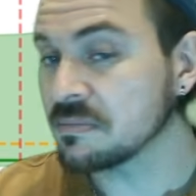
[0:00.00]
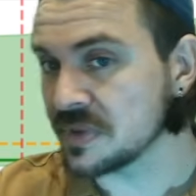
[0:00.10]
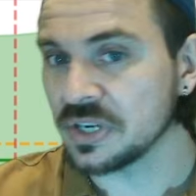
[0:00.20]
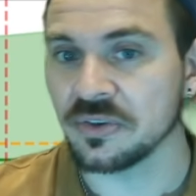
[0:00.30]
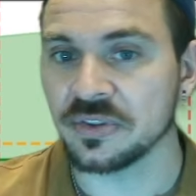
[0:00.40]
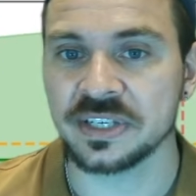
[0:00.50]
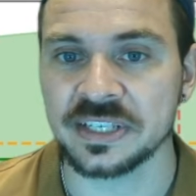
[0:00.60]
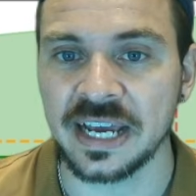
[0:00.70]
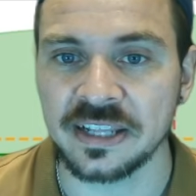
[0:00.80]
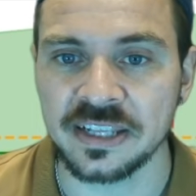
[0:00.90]
you know, this is an
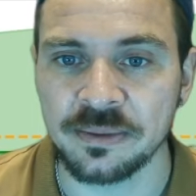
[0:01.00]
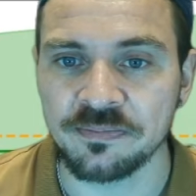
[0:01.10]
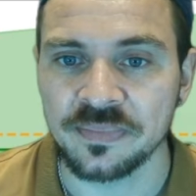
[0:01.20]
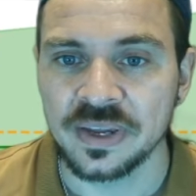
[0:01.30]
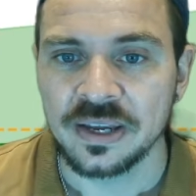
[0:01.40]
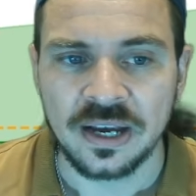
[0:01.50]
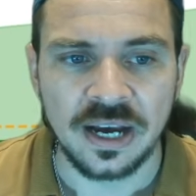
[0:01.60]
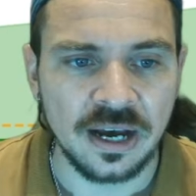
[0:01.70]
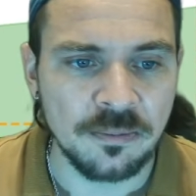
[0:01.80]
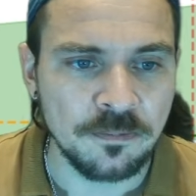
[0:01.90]
LLM.
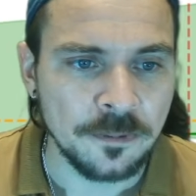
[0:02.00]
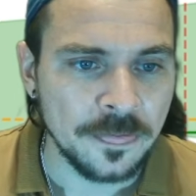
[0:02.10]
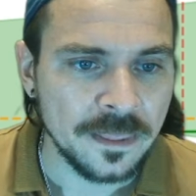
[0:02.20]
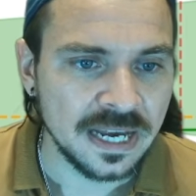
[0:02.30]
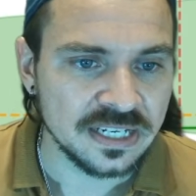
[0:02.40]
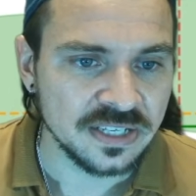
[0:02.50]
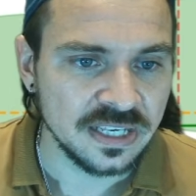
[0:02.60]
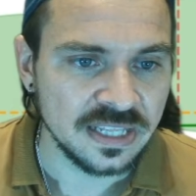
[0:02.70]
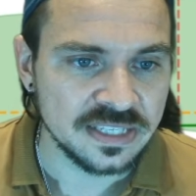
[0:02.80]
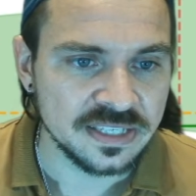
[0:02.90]
Actually,
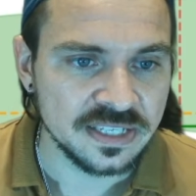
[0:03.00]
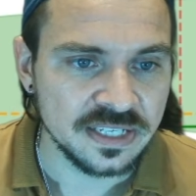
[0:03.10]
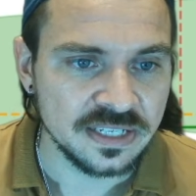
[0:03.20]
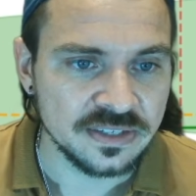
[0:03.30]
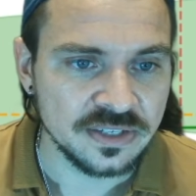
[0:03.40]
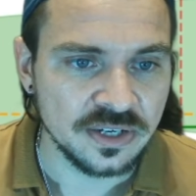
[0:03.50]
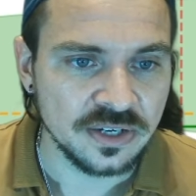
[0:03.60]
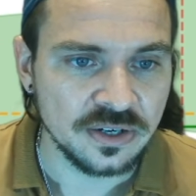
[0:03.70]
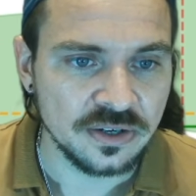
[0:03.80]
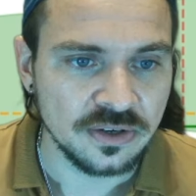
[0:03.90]
let's see.
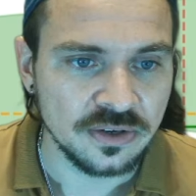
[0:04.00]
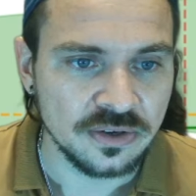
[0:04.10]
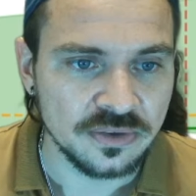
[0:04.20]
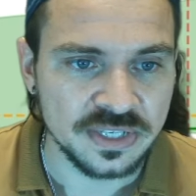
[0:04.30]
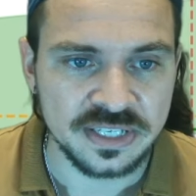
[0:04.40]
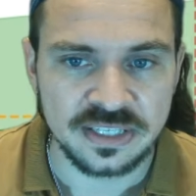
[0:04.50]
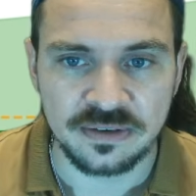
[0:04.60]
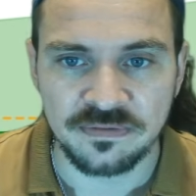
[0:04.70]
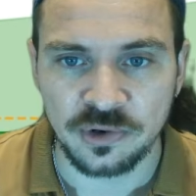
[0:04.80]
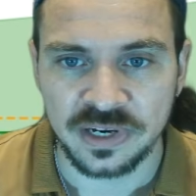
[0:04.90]
So this is the
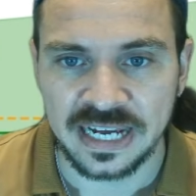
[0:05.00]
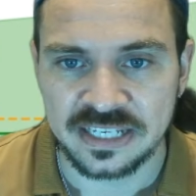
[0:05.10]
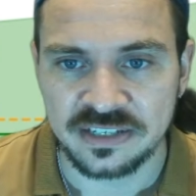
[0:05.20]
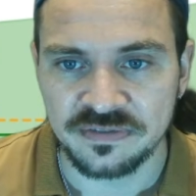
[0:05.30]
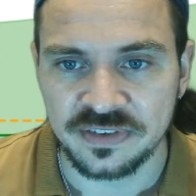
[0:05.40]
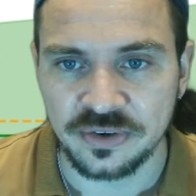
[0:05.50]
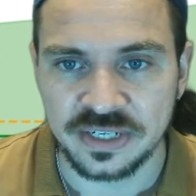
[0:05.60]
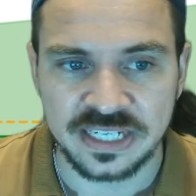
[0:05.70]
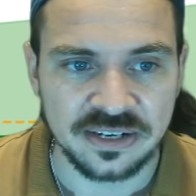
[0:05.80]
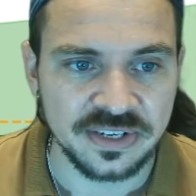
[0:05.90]
forecast of going
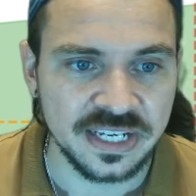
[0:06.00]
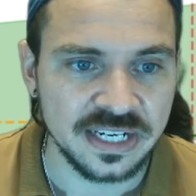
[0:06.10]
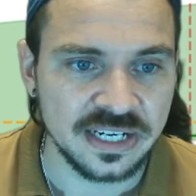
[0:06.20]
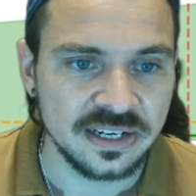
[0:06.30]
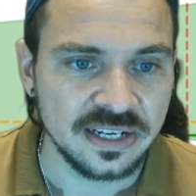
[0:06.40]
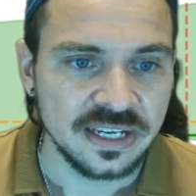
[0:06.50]
down here.